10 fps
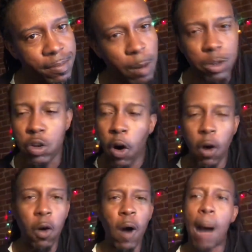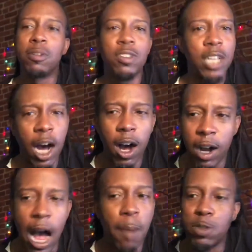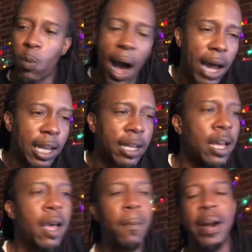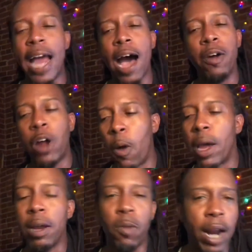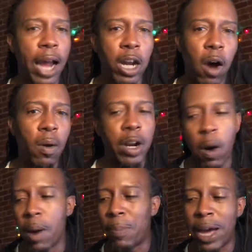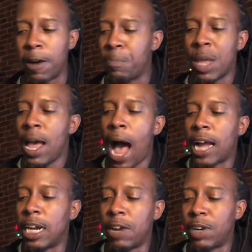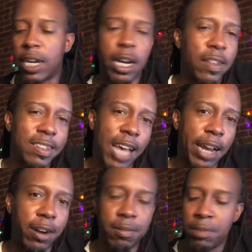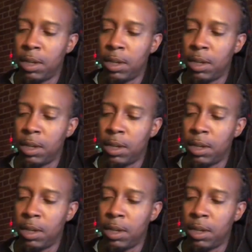It was cool, I was young, I was wilding, but now knowing what I know and knowing better, I could never get another tiger.